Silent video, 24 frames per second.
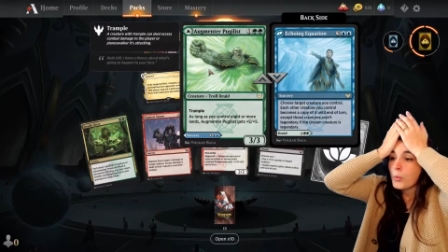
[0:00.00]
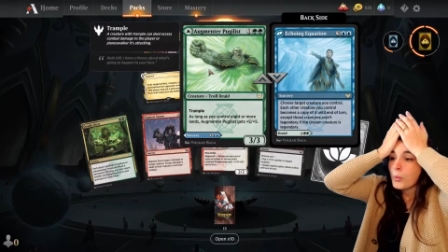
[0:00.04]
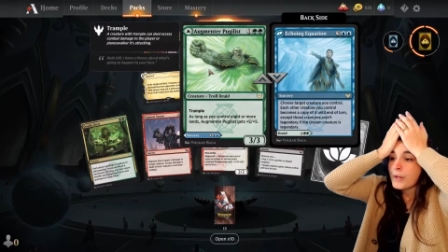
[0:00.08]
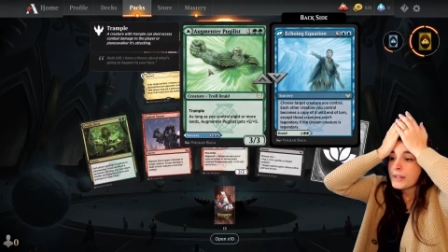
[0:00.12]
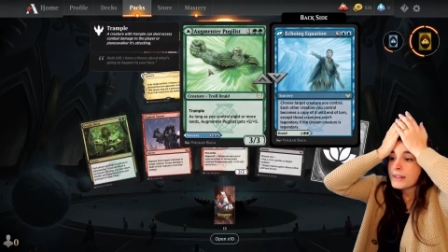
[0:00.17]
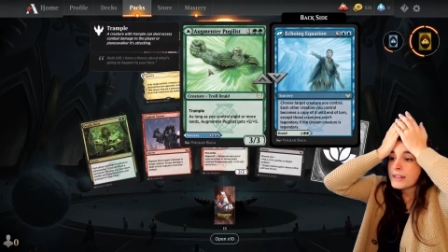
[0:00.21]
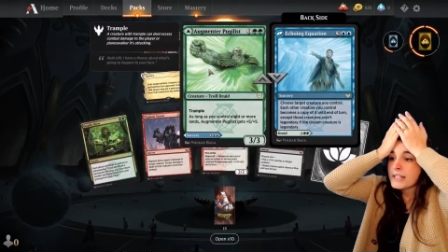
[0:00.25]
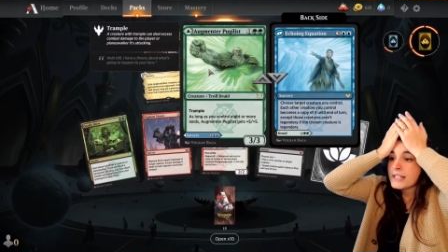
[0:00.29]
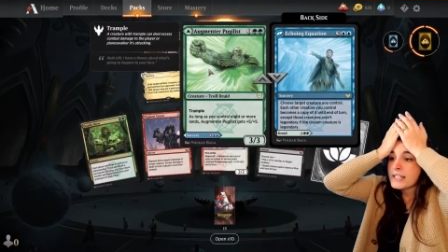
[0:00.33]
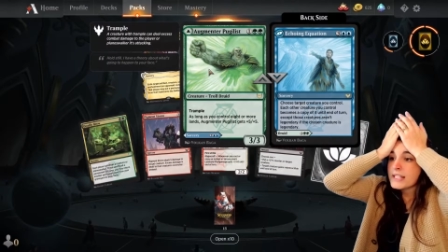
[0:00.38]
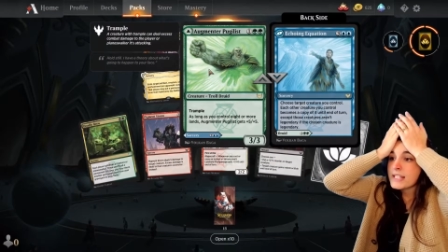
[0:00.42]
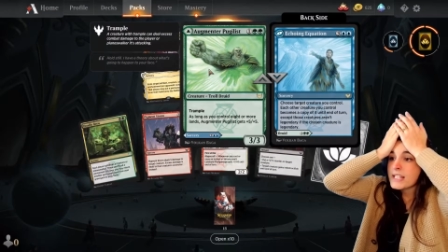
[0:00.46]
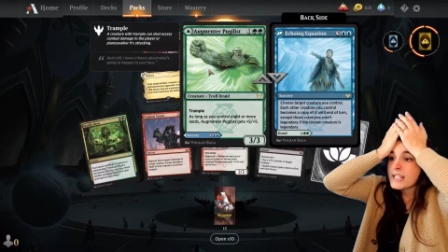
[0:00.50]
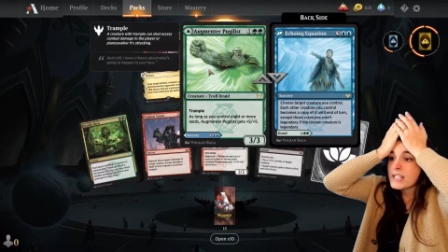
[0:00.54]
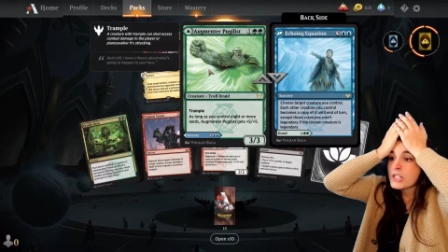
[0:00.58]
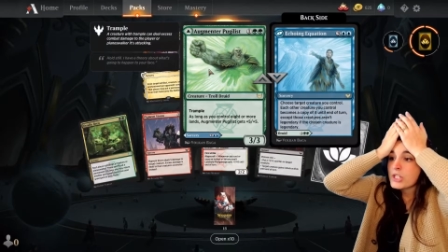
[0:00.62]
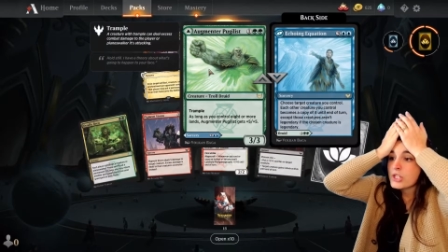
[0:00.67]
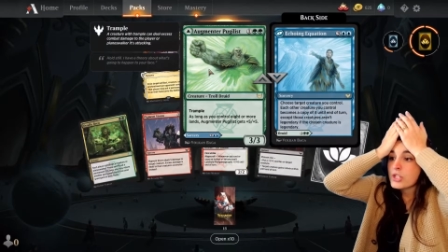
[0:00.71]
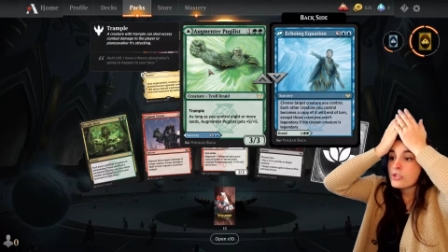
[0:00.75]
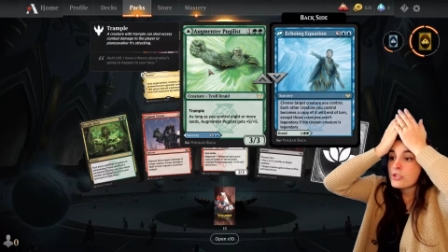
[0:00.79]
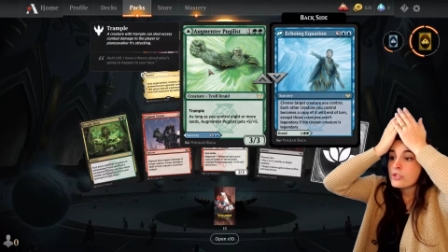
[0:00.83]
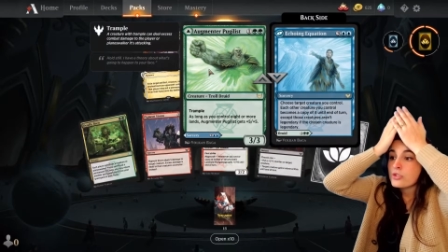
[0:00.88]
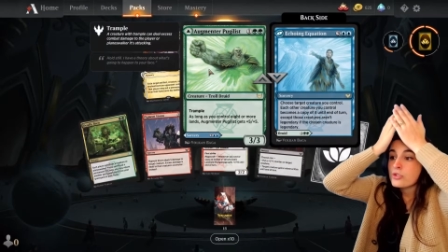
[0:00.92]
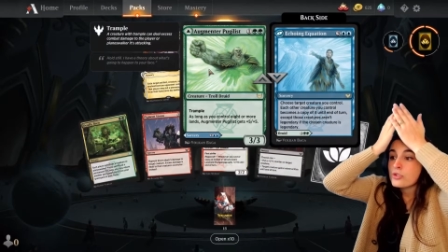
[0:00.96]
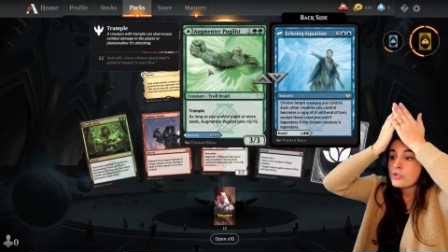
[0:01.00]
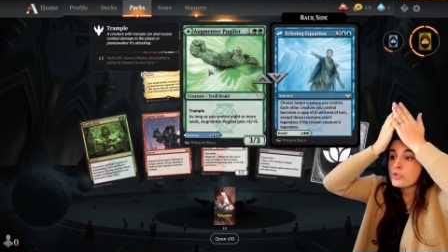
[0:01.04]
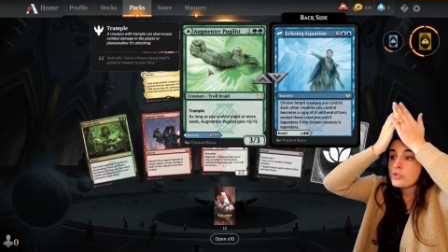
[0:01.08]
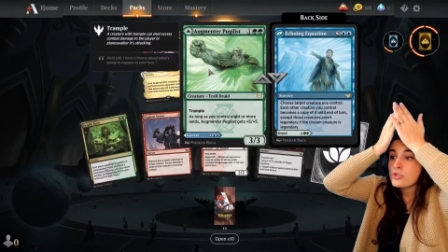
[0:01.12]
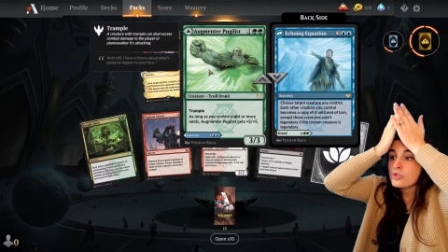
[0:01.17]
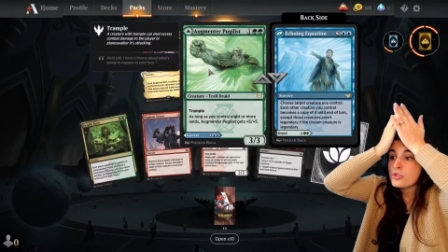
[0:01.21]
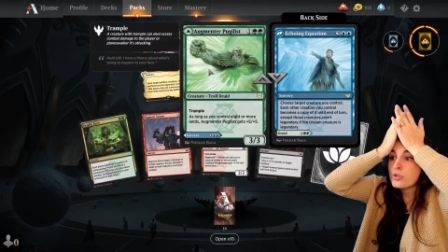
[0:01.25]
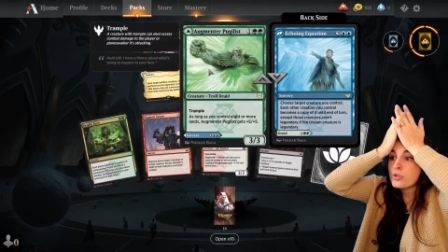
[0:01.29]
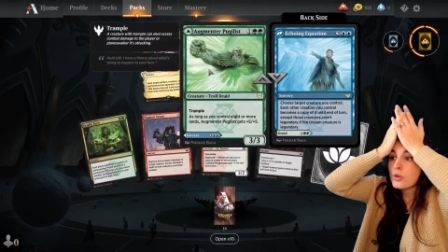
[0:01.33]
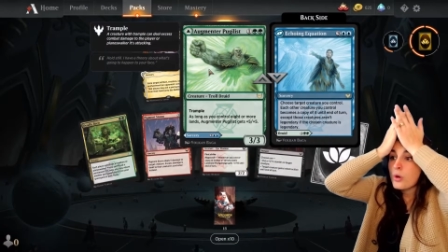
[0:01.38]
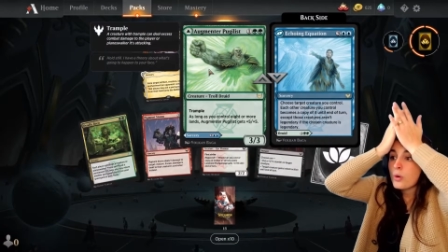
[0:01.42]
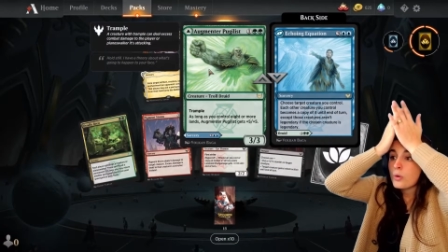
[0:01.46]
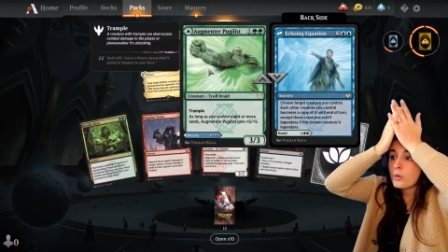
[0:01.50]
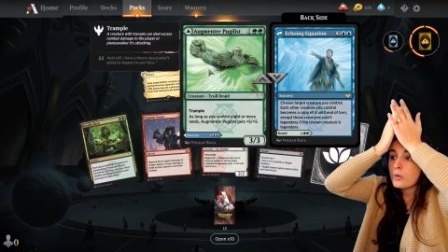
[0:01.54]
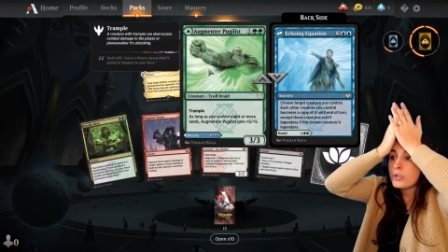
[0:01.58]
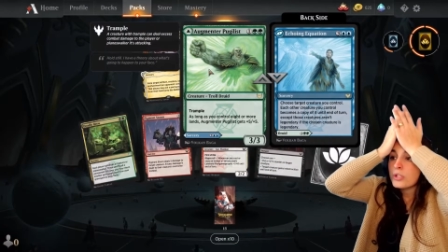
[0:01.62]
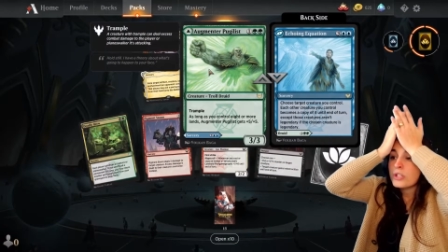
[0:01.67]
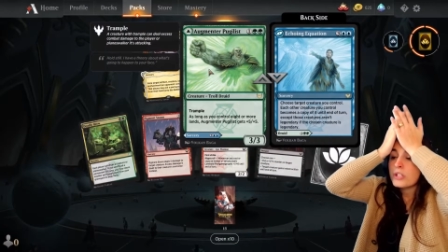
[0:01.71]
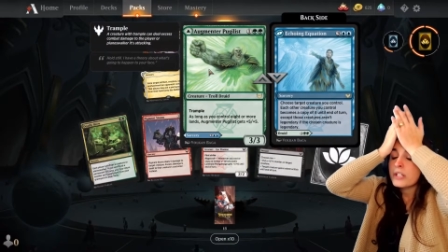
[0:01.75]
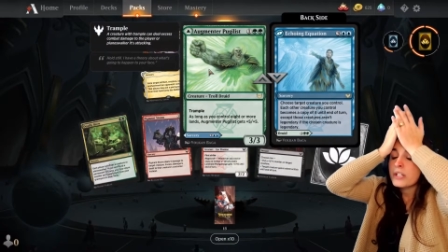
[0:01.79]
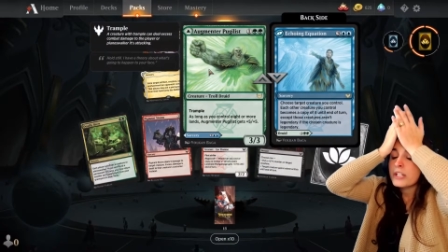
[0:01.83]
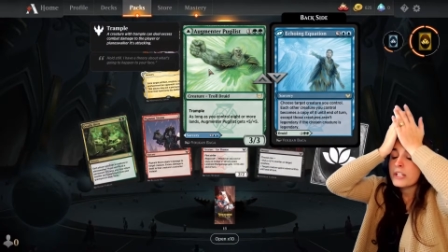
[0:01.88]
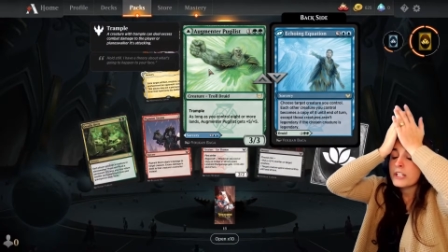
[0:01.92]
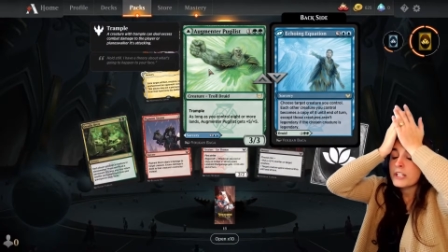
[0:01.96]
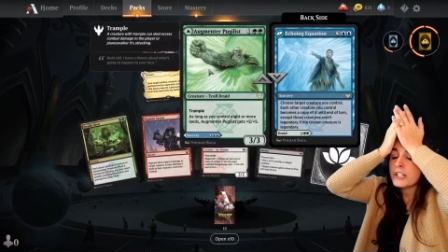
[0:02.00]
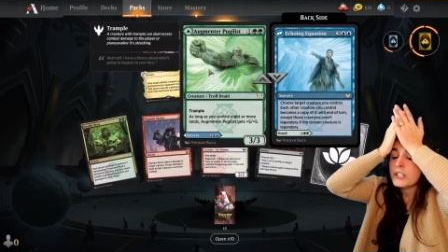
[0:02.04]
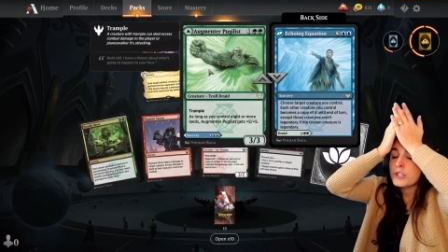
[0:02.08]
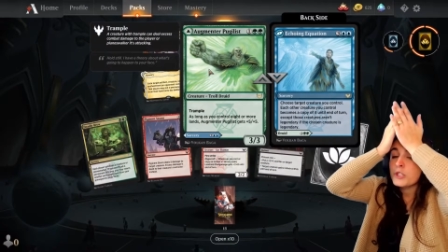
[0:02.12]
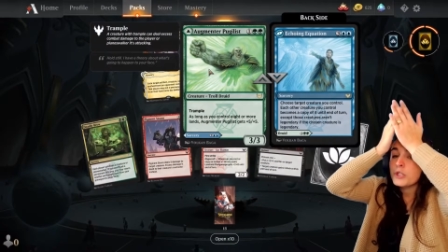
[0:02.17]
This is so good.